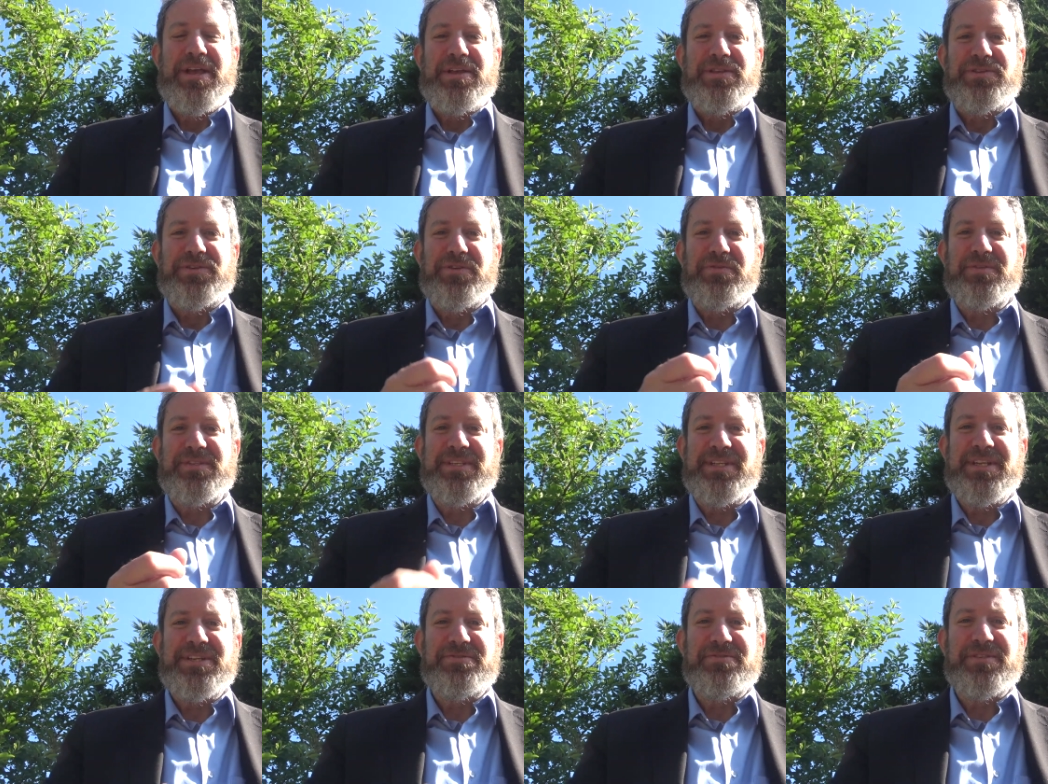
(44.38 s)
So it's
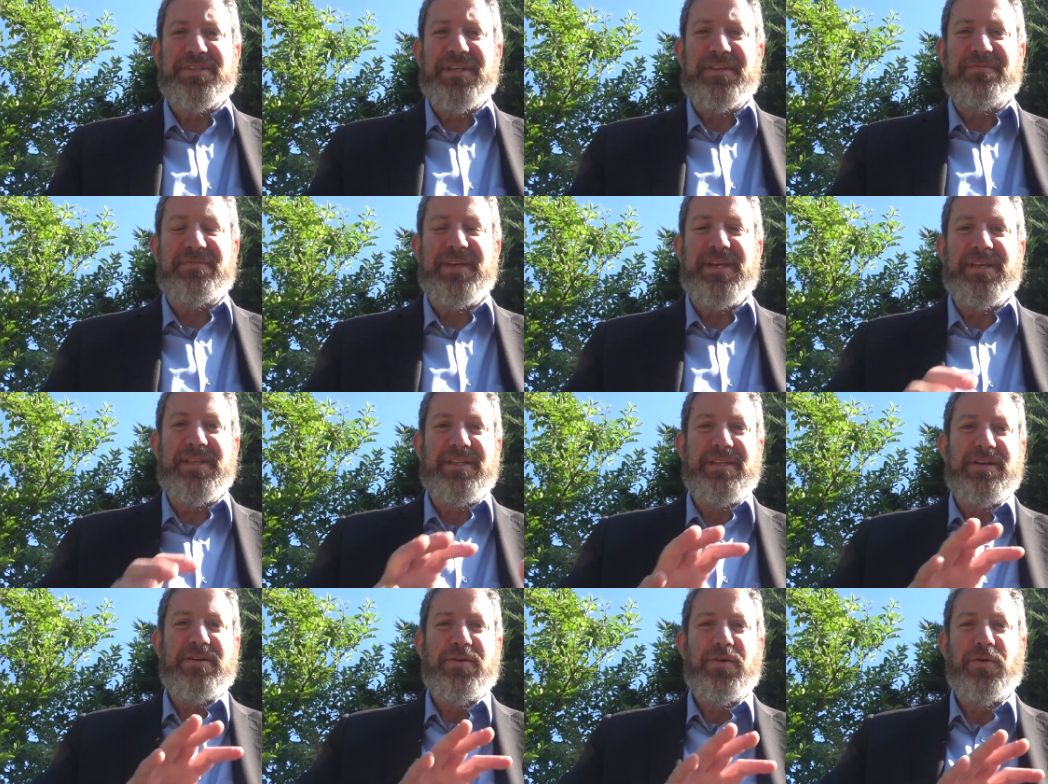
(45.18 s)
an interesting thing.
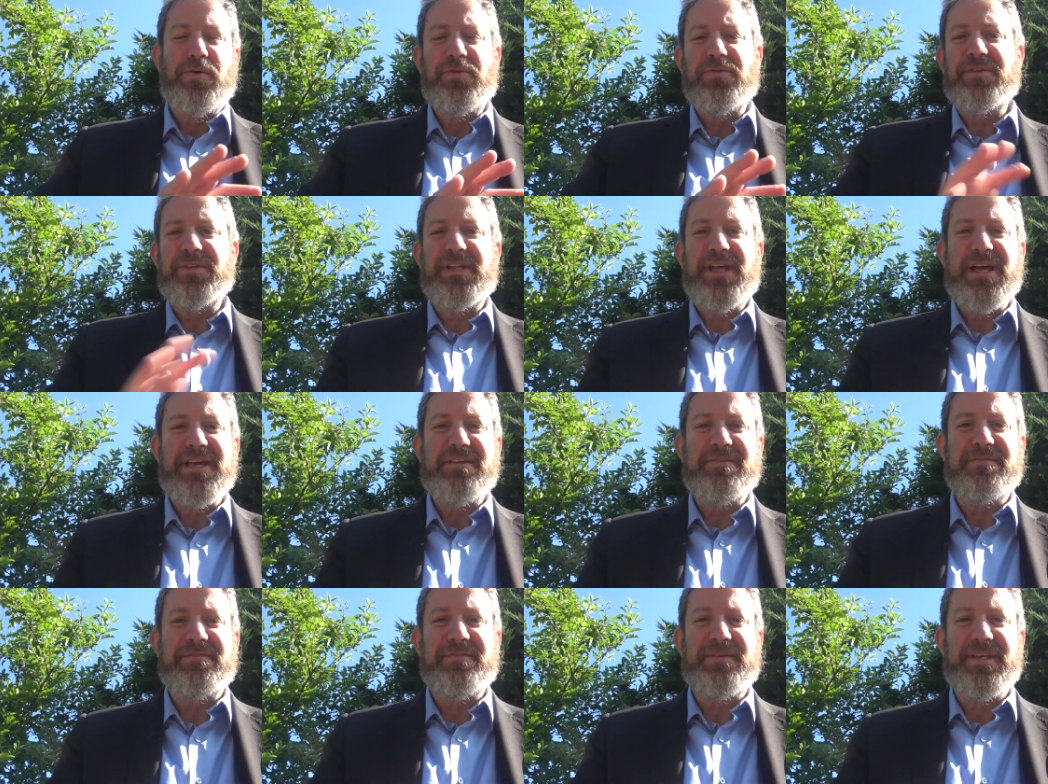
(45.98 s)
Their whole
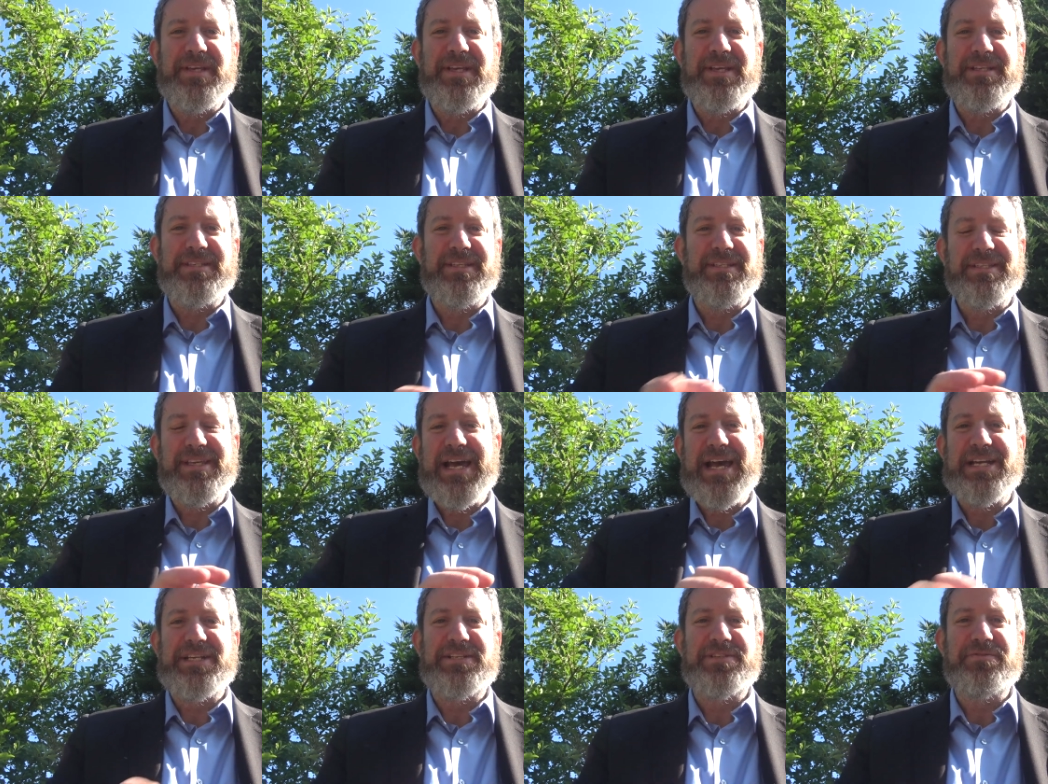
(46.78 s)
life is
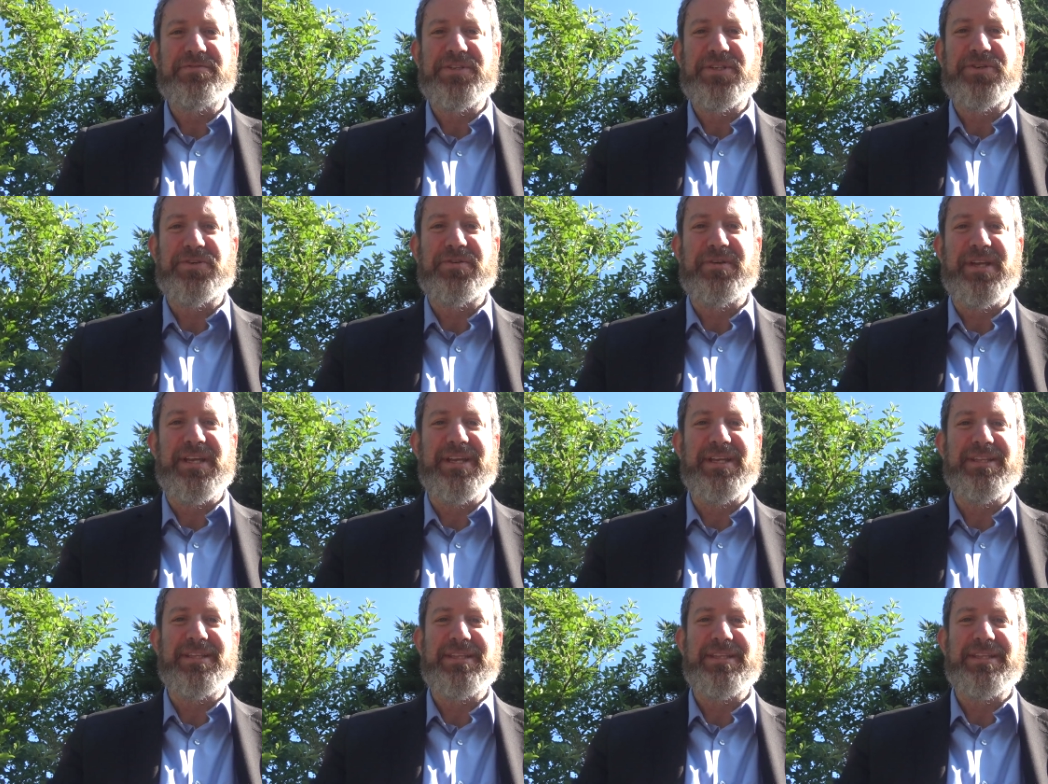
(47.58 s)
attached to a tree.